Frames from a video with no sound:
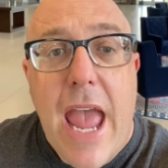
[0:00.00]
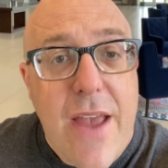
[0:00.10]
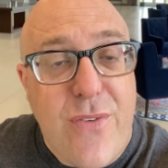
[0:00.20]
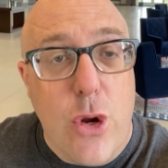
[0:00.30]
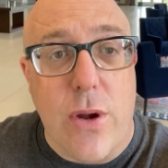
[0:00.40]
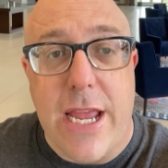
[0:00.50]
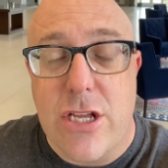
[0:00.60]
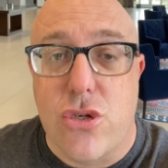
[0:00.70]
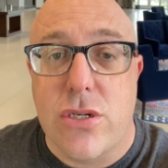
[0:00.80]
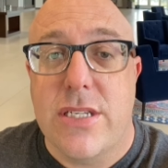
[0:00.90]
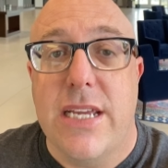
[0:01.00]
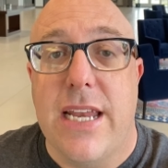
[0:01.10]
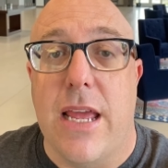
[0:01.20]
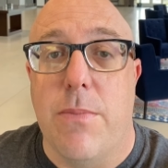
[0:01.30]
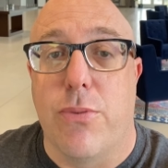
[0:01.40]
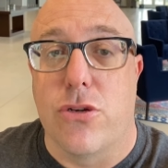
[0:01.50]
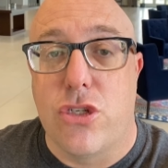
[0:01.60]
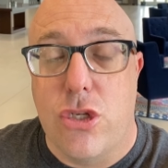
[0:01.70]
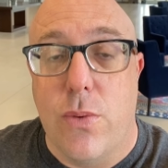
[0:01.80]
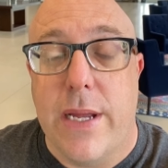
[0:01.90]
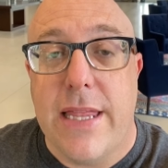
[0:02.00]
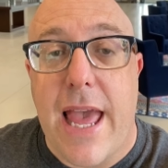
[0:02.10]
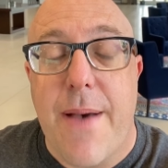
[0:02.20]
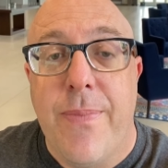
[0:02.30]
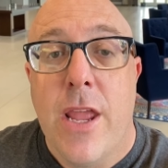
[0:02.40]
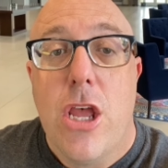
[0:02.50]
if you're interested in pursuing that,